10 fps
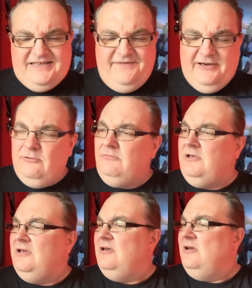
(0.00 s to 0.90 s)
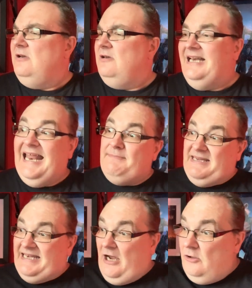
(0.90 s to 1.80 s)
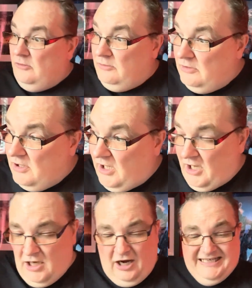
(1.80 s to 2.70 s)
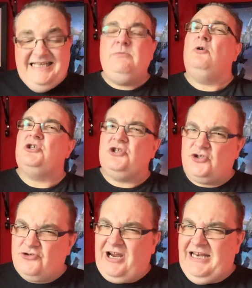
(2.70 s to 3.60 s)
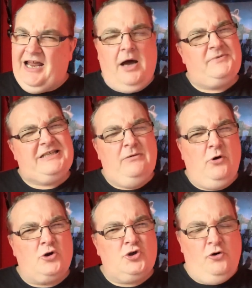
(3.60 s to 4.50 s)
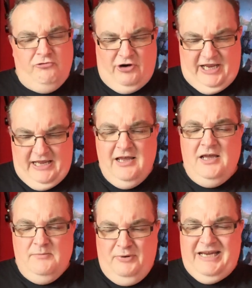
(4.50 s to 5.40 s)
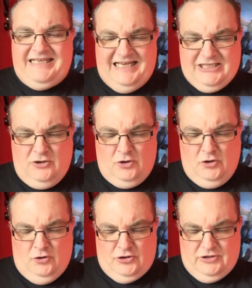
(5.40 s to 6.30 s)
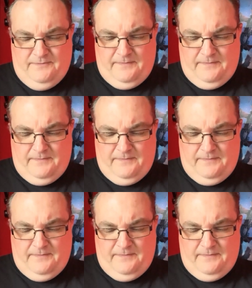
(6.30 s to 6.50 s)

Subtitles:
film, let me know. I did watch the trailer. I'm still not sure on it, but it does look good.